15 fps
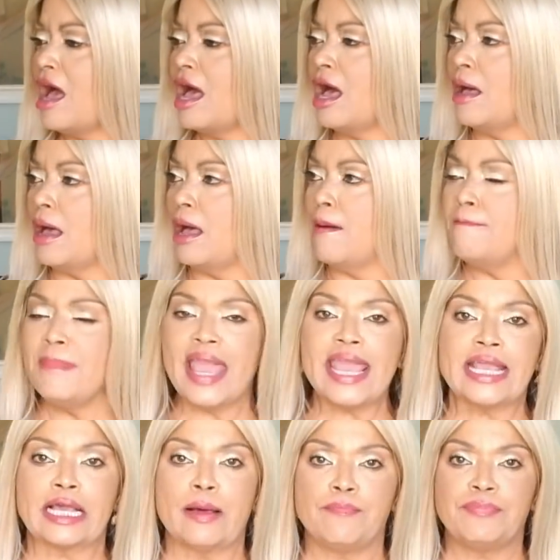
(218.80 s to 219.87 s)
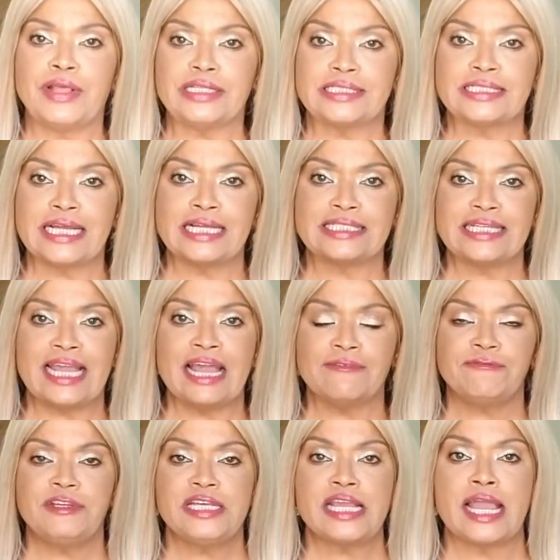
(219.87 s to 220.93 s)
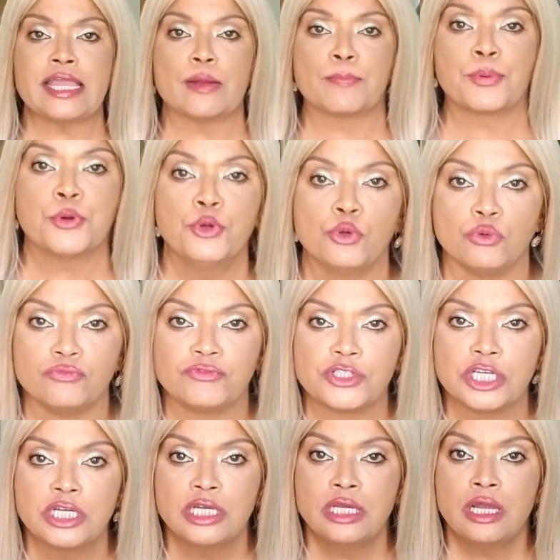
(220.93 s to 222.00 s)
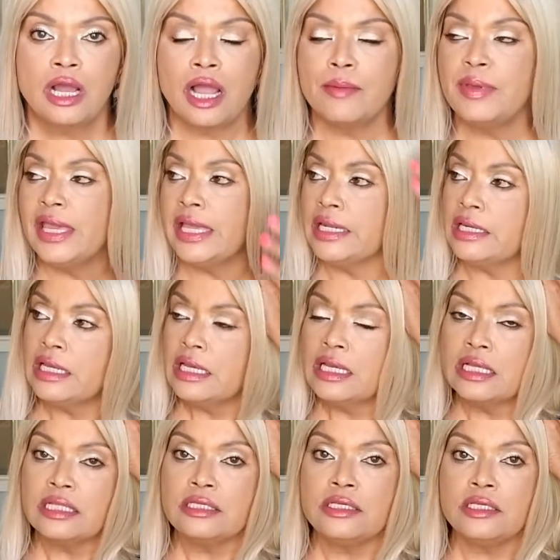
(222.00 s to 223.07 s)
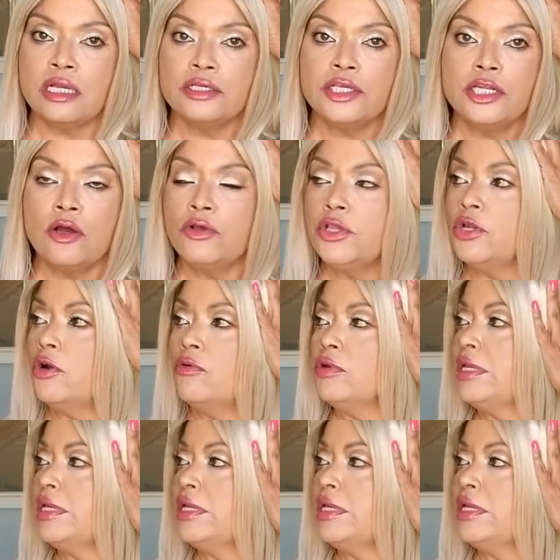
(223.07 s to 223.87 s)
a, a makeup that says F D A approved. I mean, you know, you don't